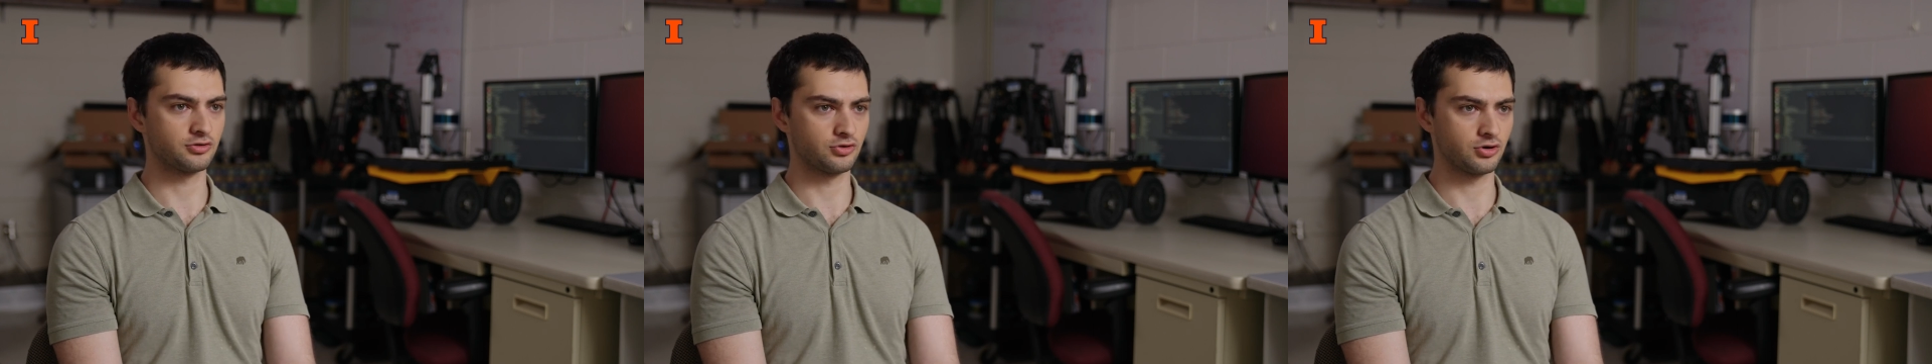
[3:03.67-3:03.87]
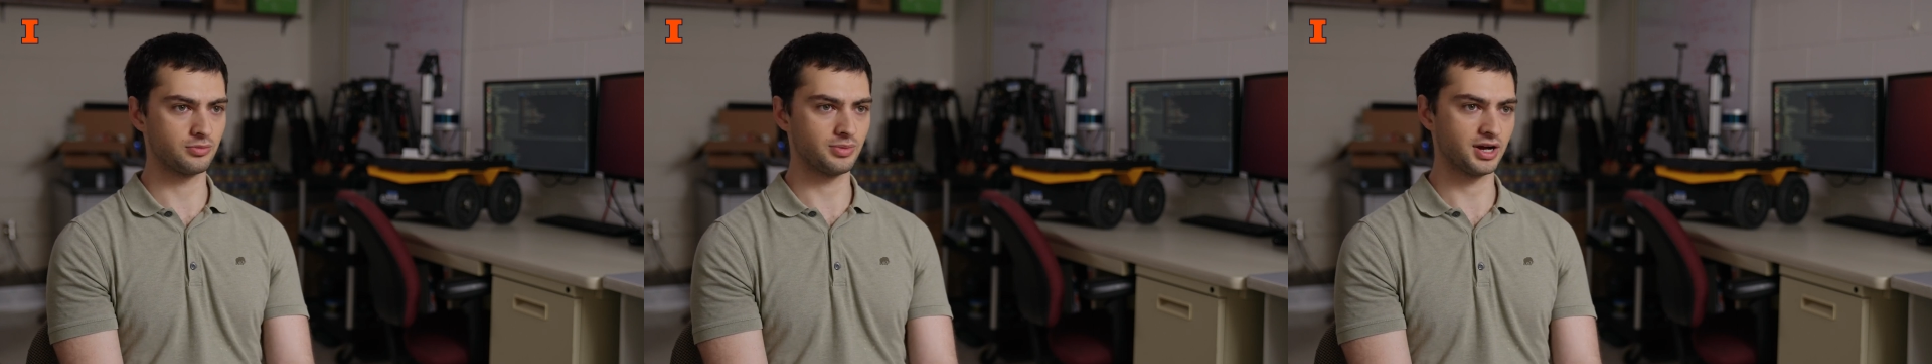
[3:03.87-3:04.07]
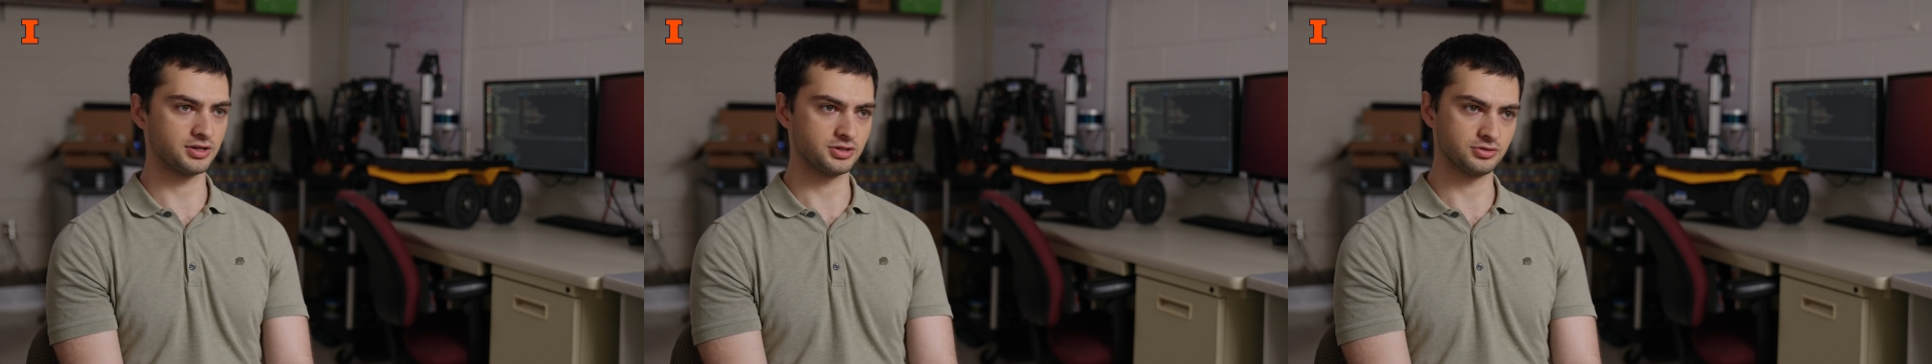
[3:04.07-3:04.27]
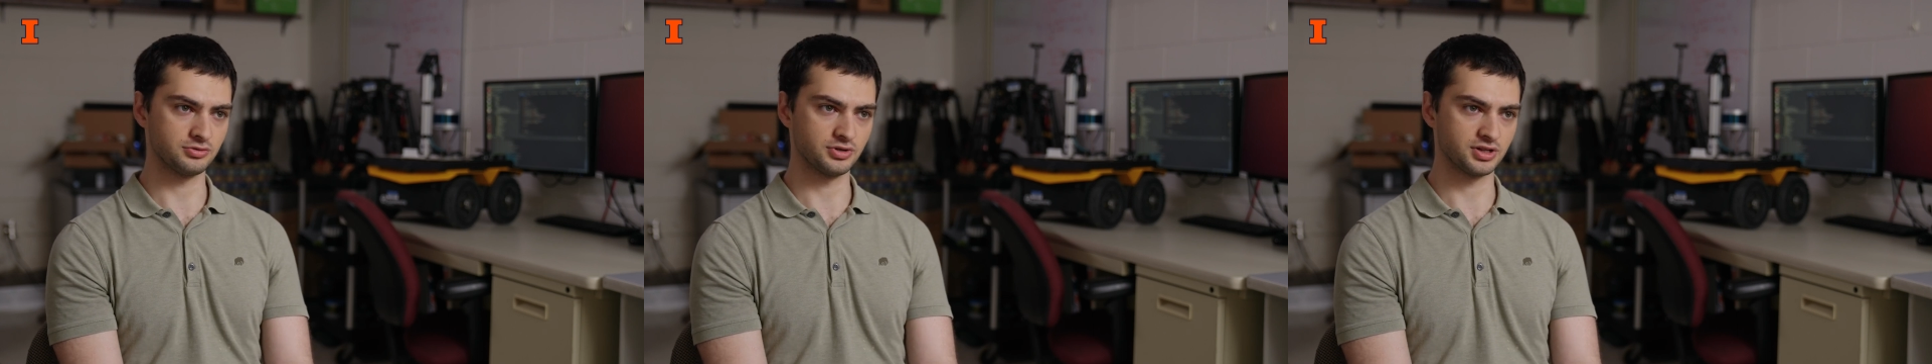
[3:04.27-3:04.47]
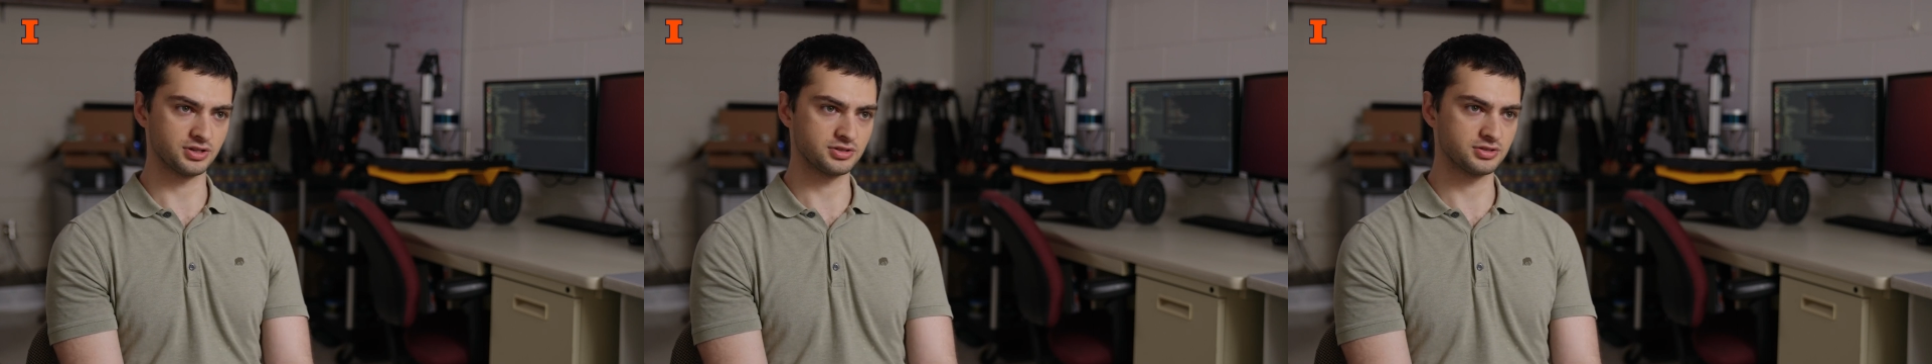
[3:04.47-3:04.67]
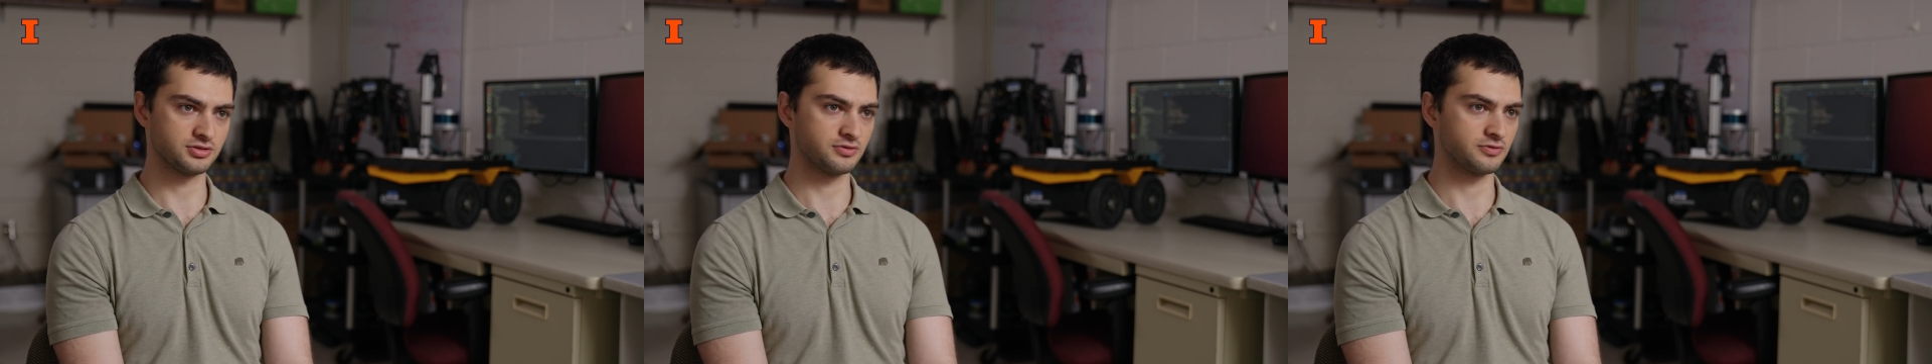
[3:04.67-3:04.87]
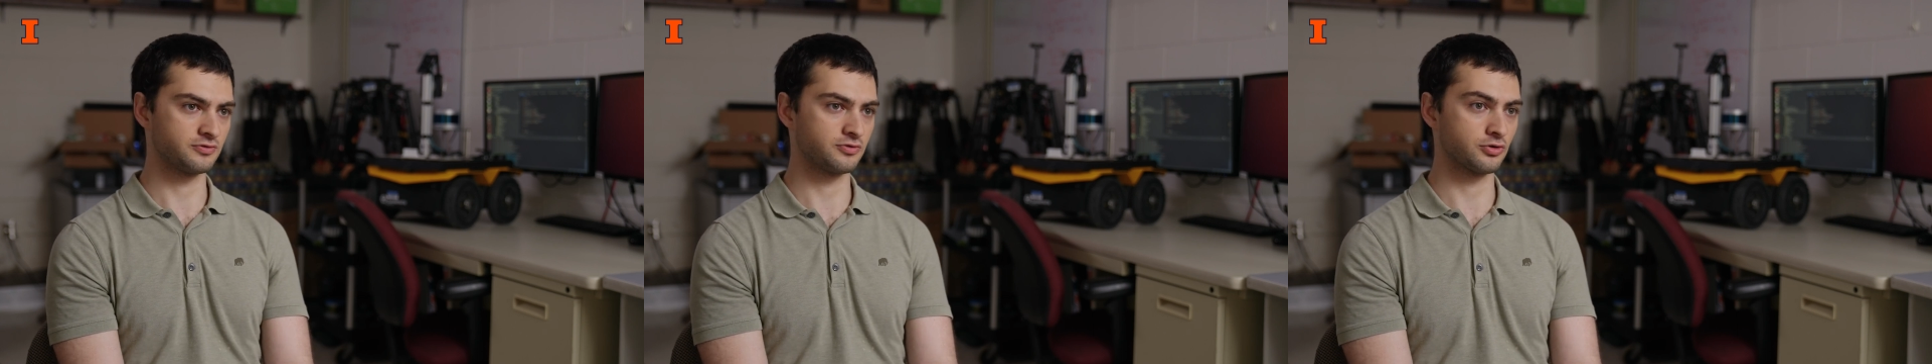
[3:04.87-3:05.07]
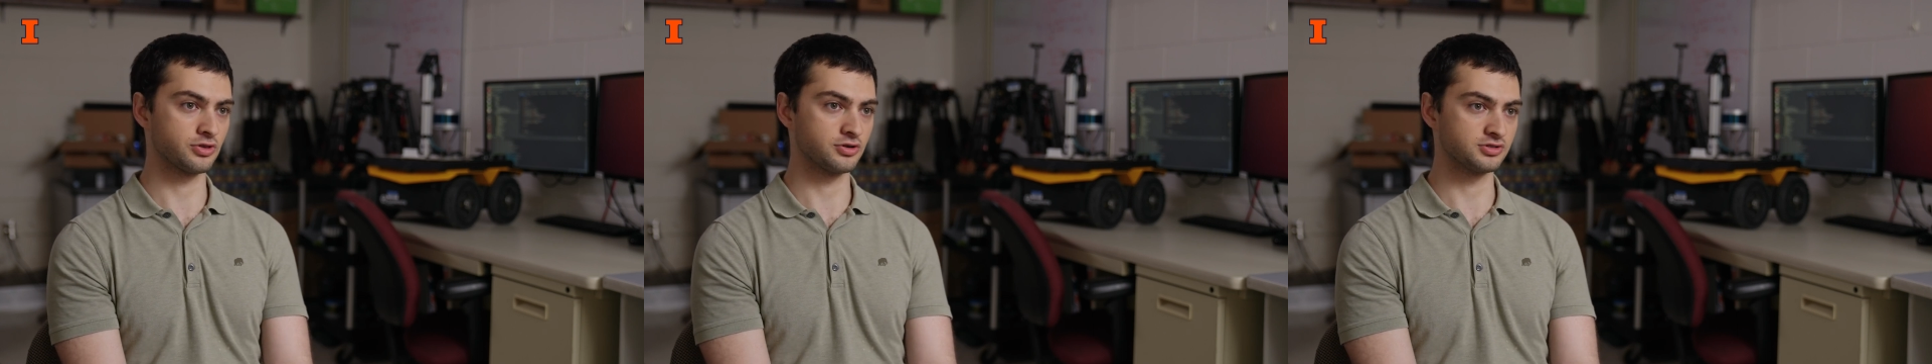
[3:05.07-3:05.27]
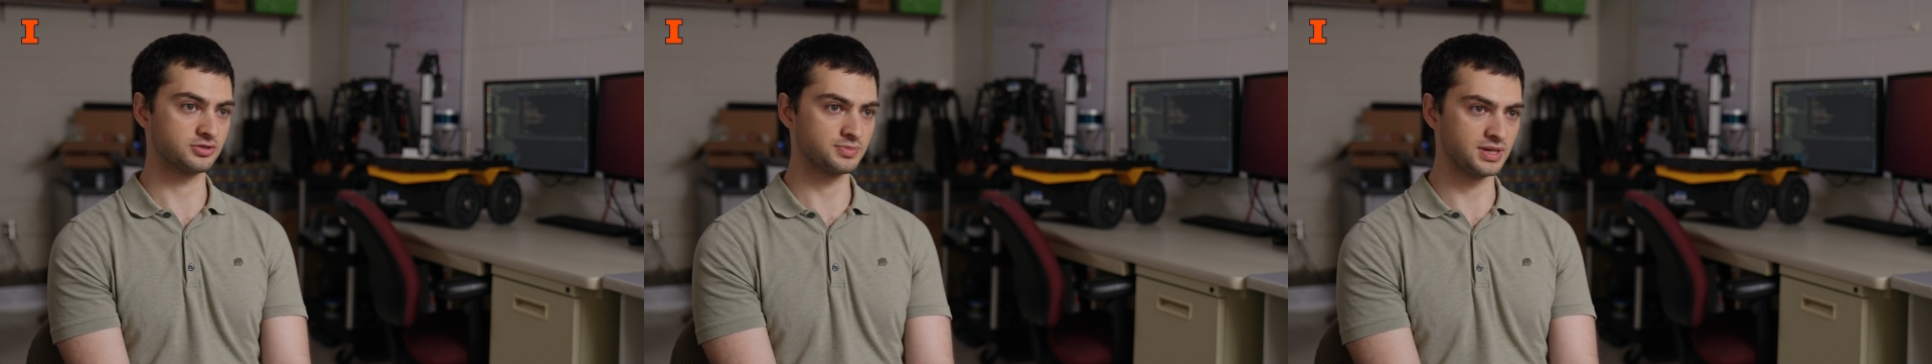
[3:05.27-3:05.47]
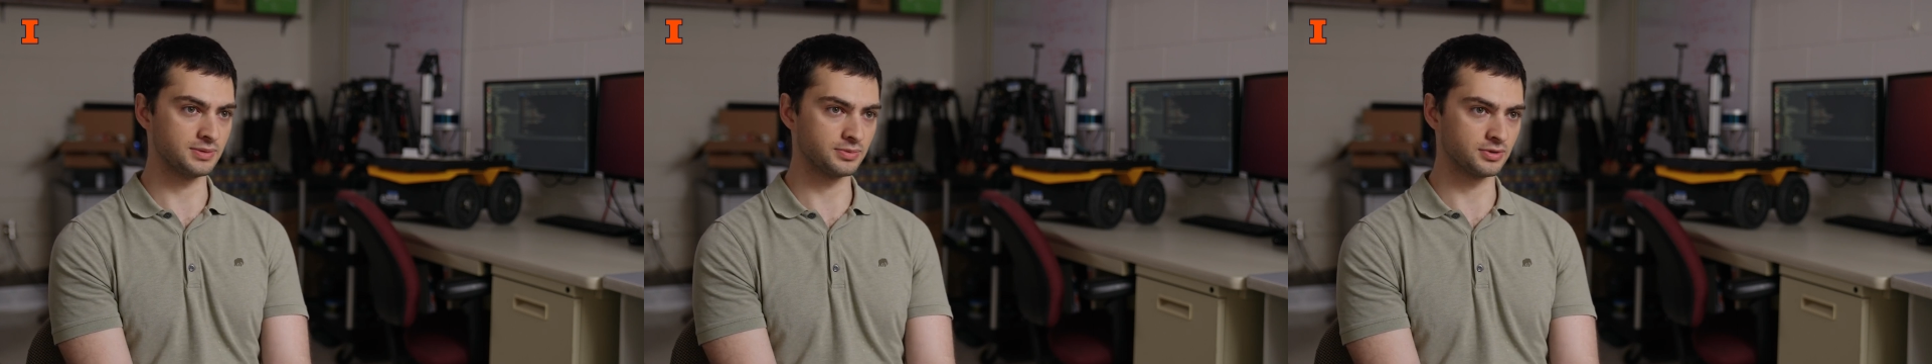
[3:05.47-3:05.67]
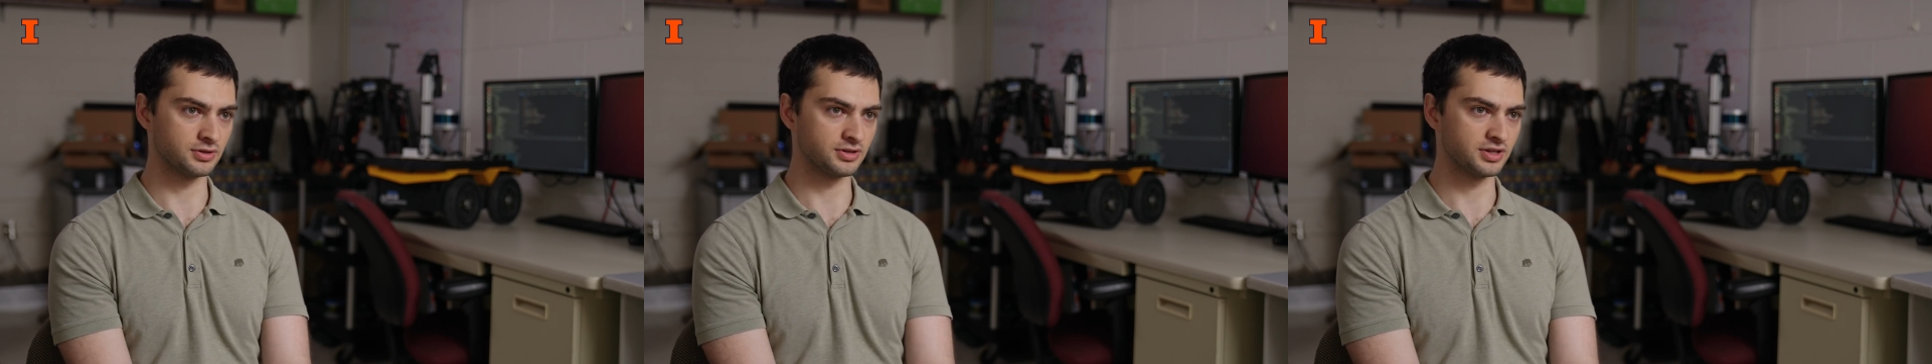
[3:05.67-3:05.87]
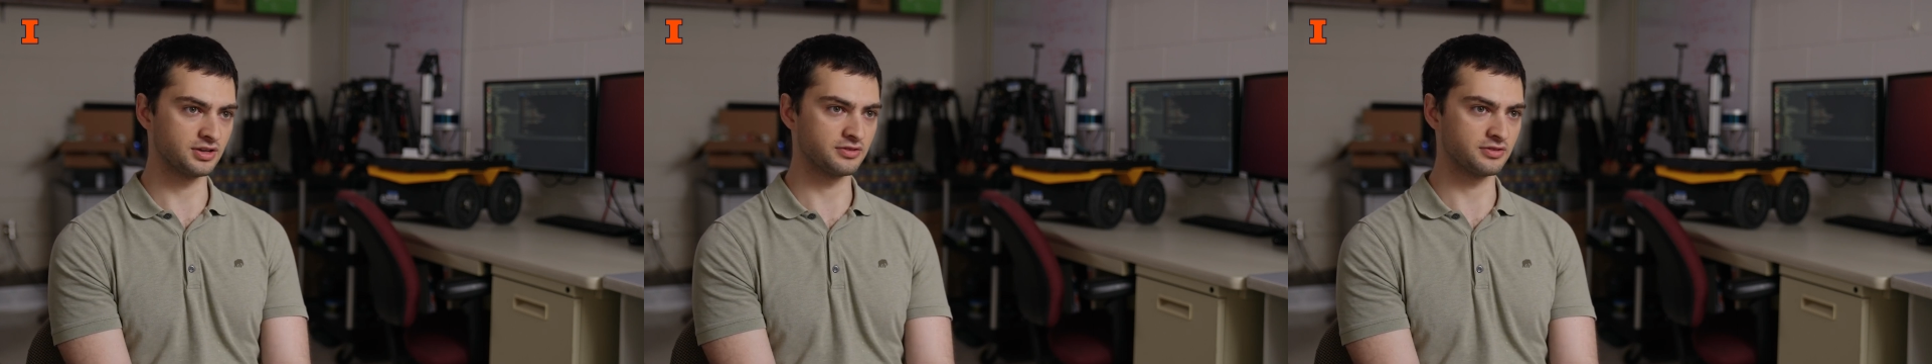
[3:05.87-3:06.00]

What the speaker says: a robot do it for those people,